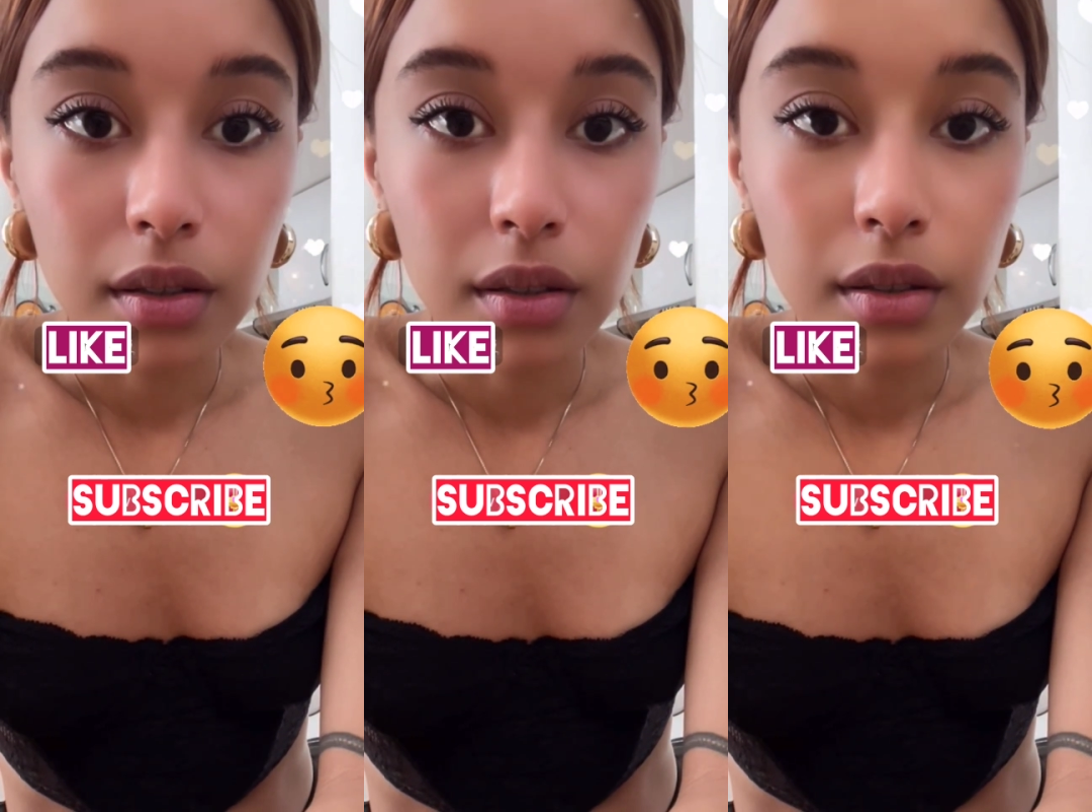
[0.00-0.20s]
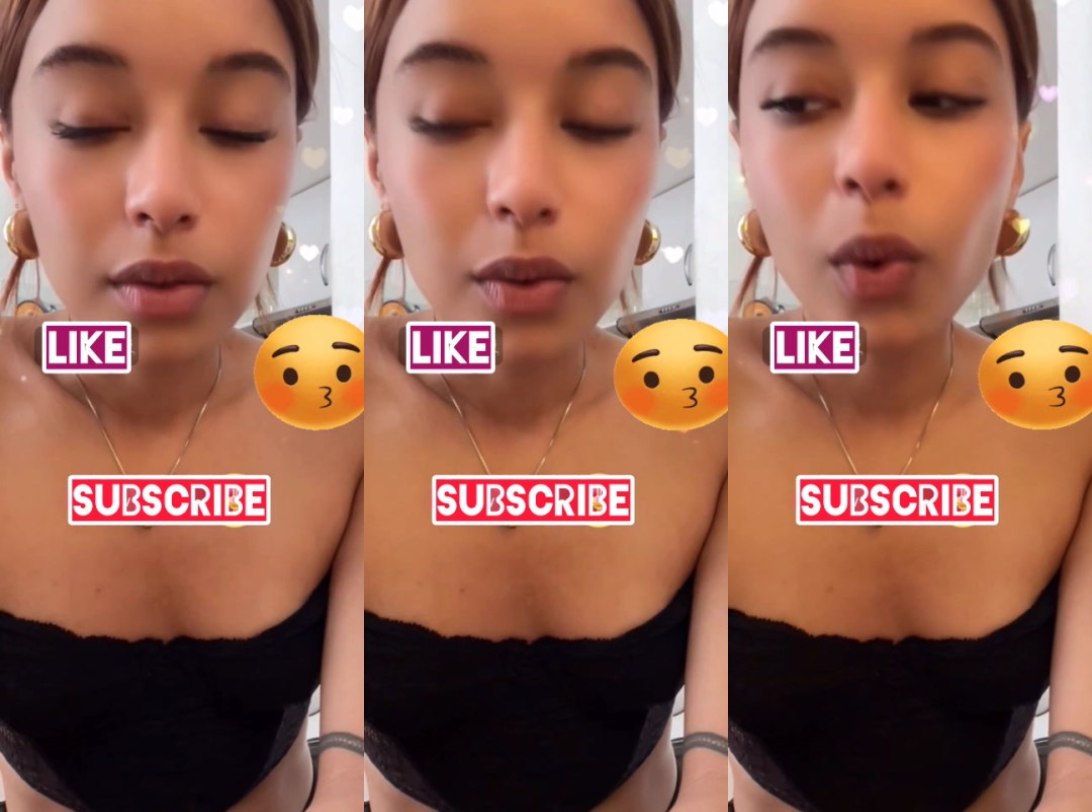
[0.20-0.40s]

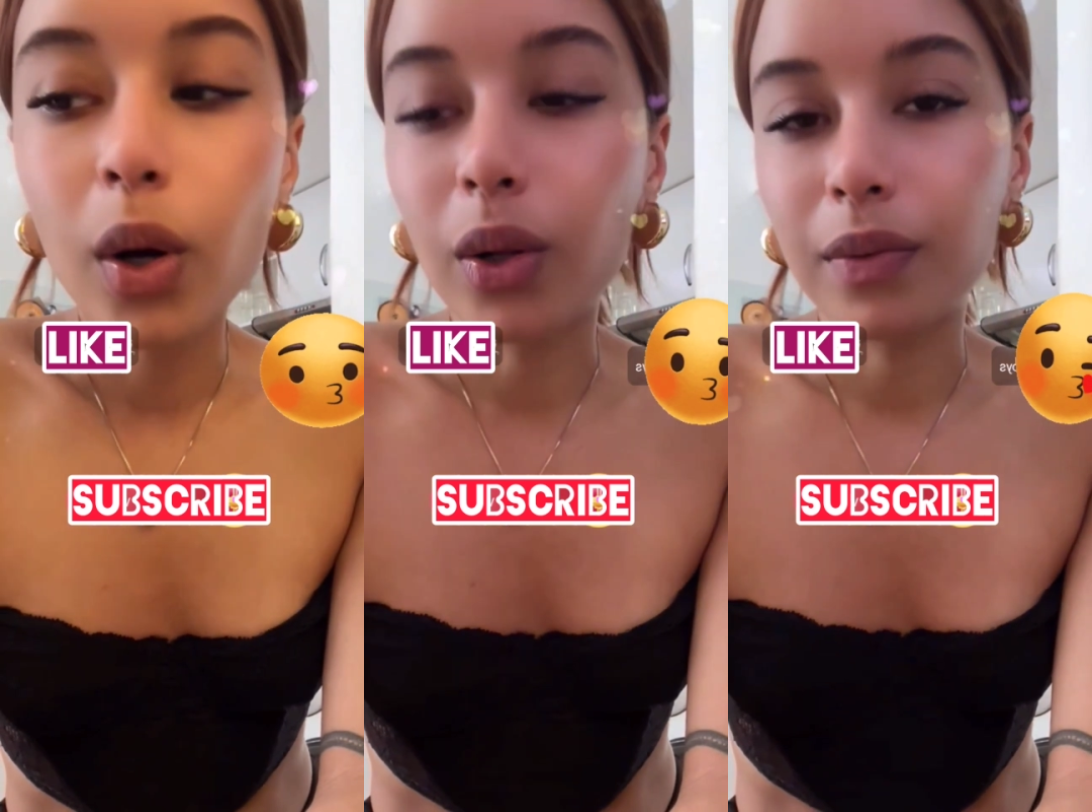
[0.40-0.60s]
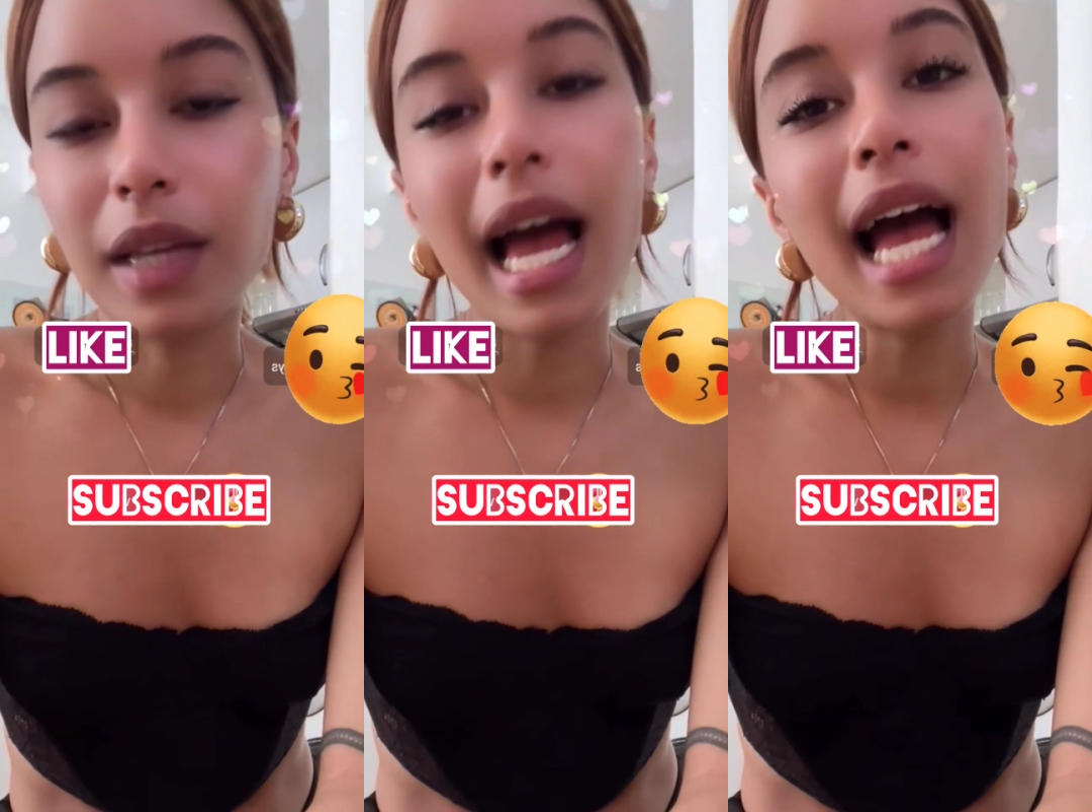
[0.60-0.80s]

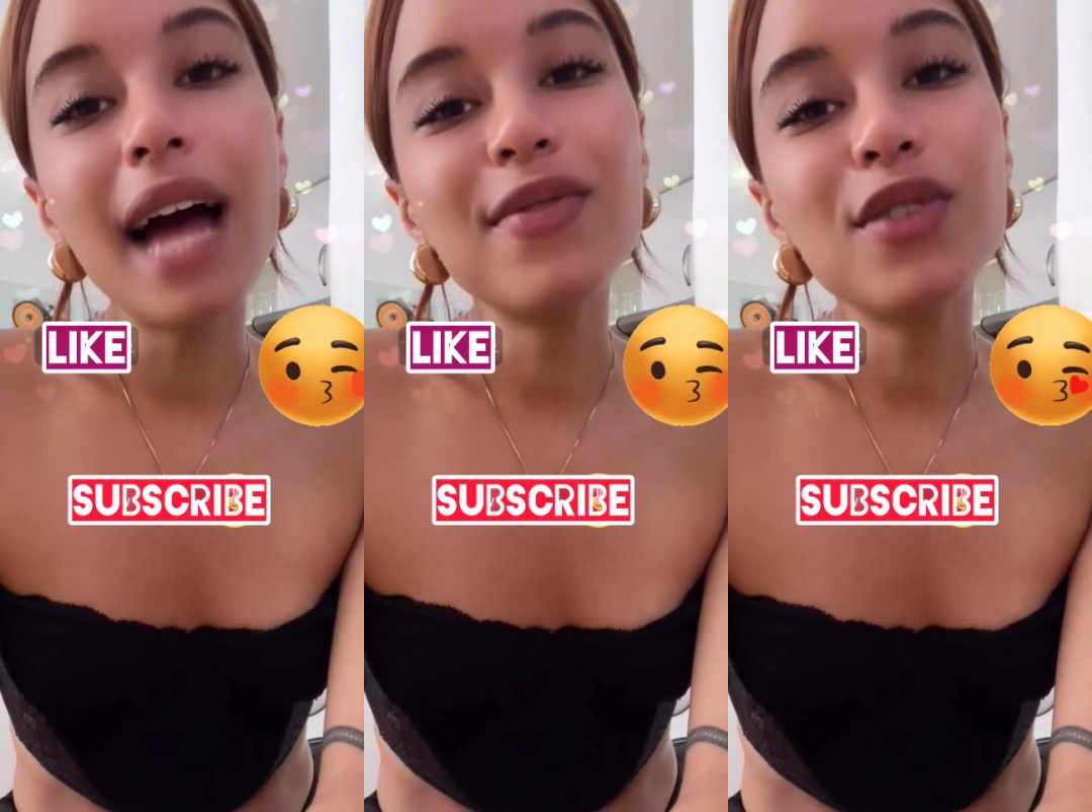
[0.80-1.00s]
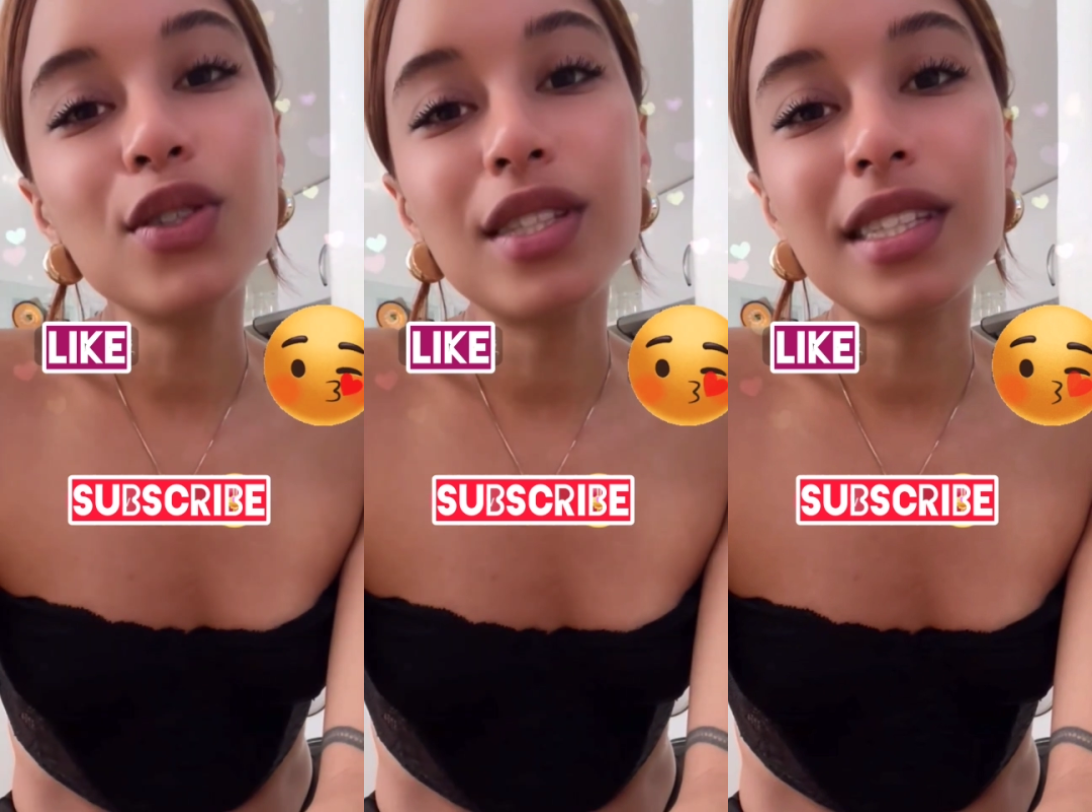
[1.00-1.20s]
Well, I
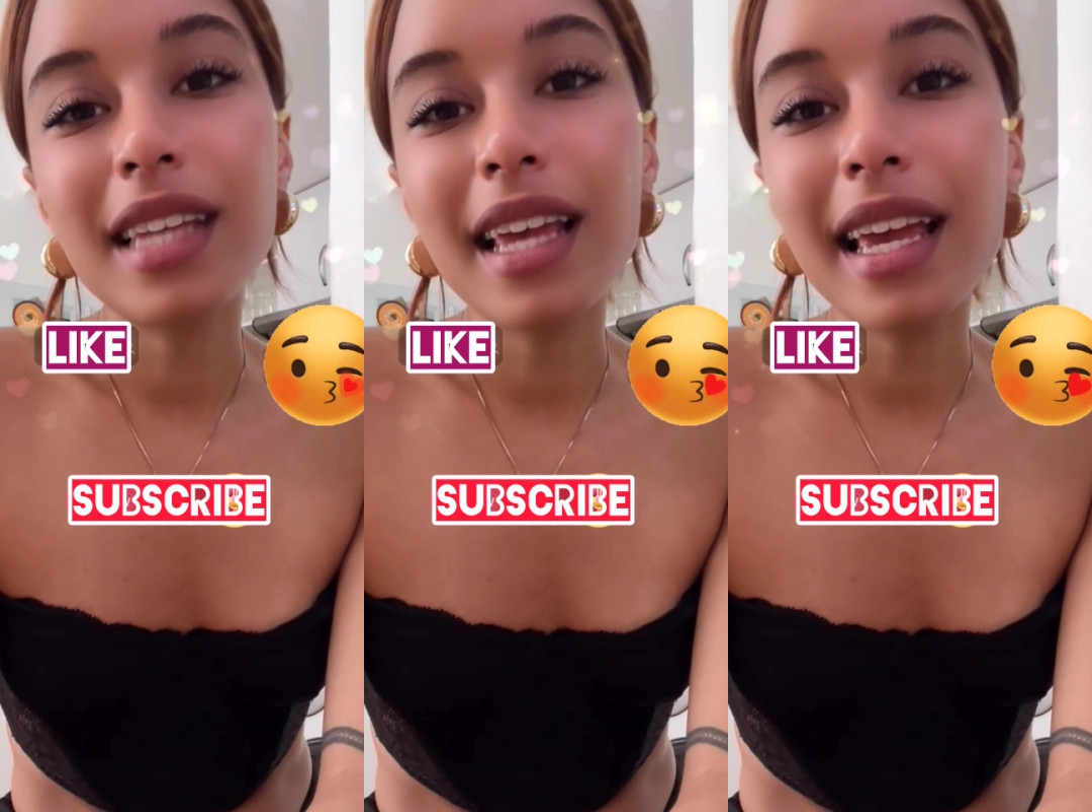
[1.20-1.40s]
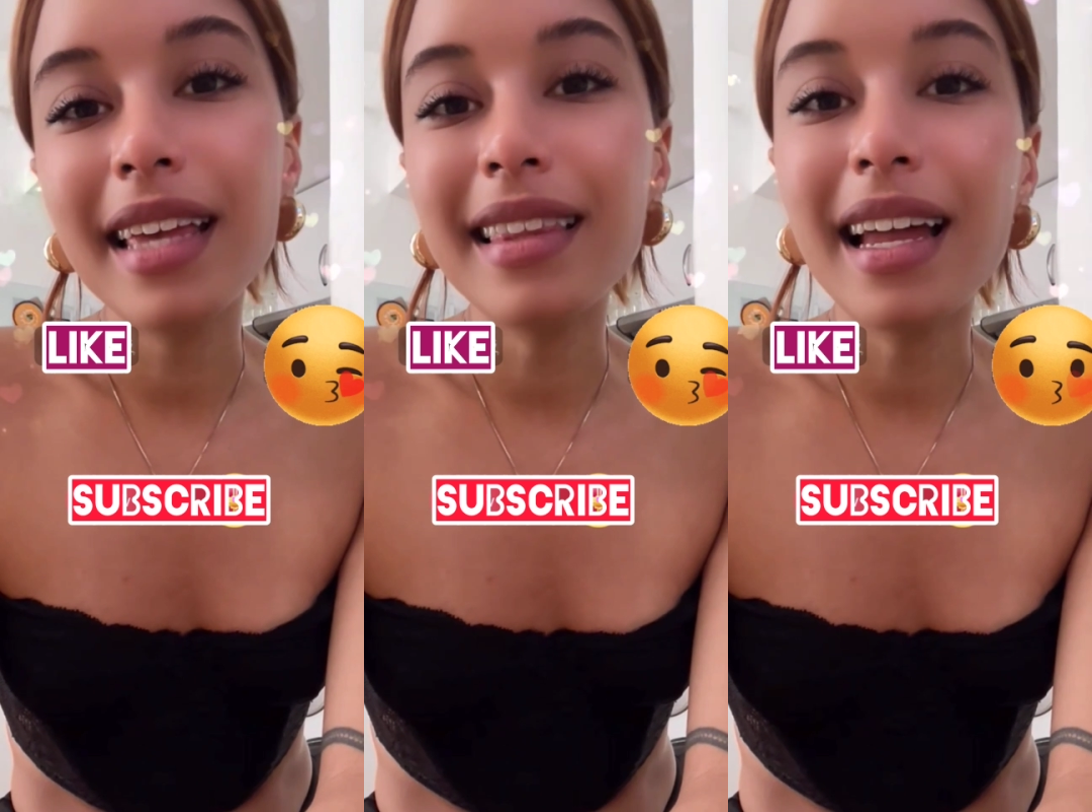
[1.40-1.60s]
have to
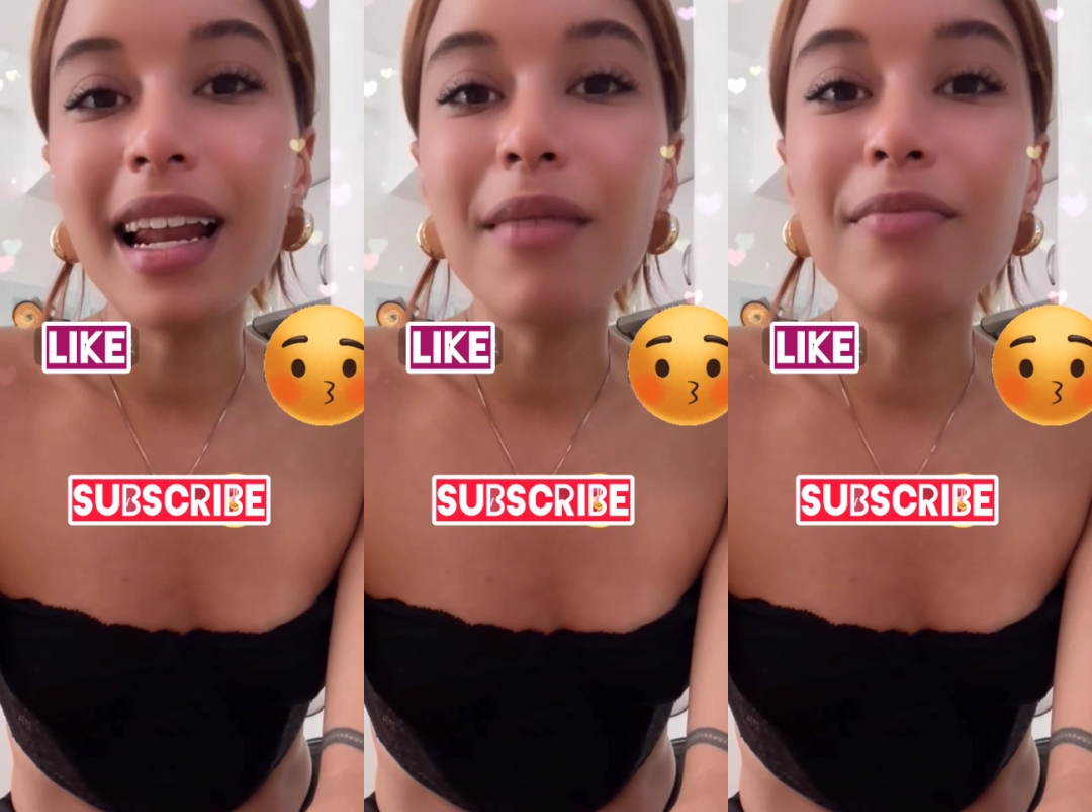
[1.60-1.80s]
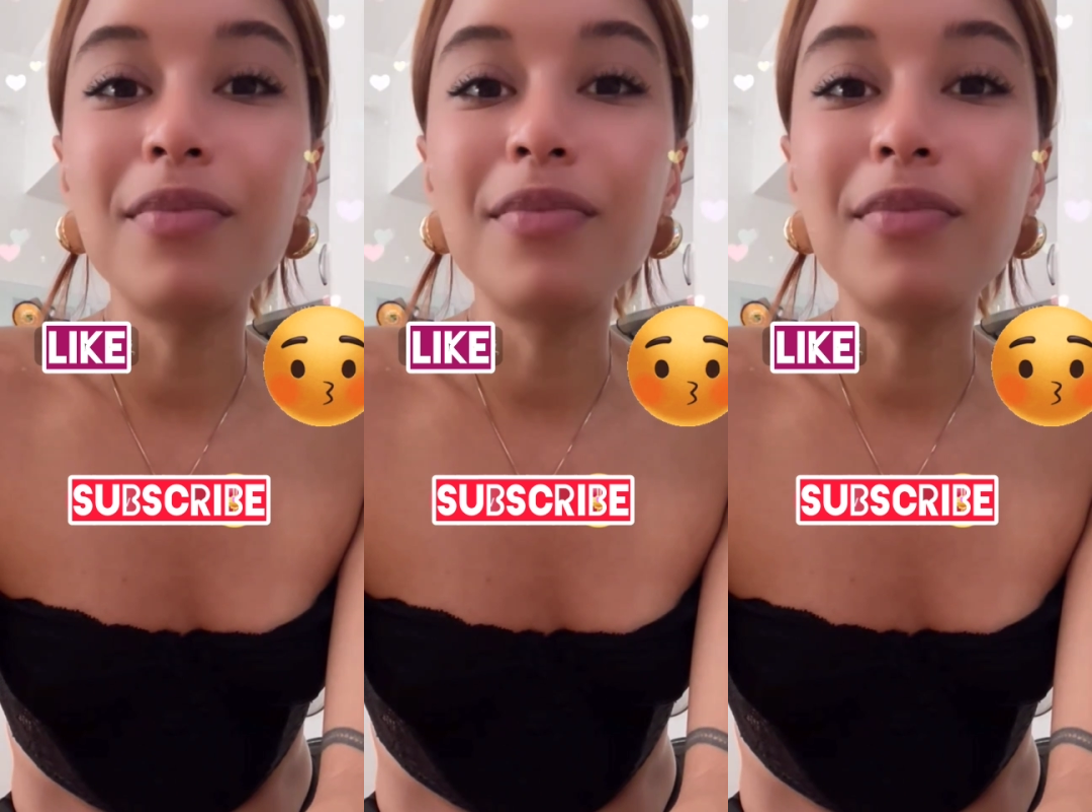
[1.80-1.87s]
say that